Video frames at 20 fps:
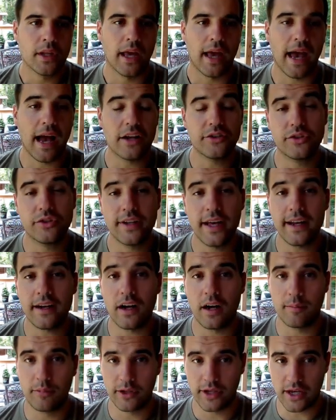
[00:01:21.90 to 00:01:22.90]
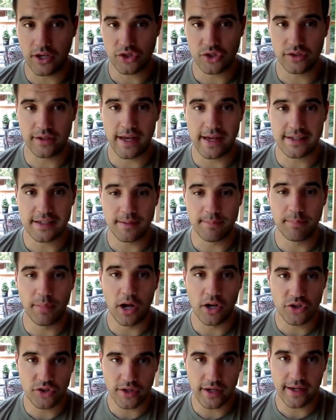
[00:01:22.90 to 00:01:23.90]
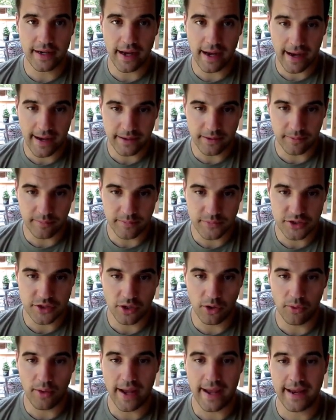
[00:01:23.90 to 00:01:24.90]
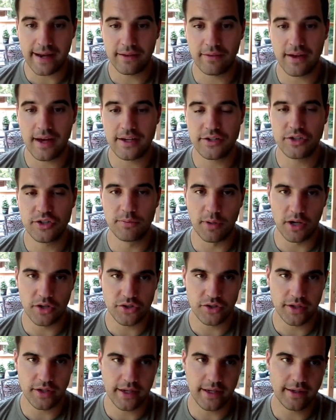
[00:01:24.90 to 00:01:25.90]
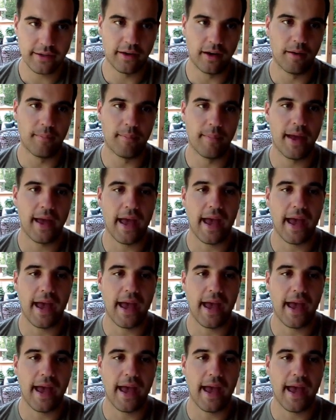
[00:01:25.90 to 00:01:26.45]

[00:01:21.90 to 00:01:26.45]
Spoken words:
Add your debt obligation as a budgeted item. So analyze your budgeted income.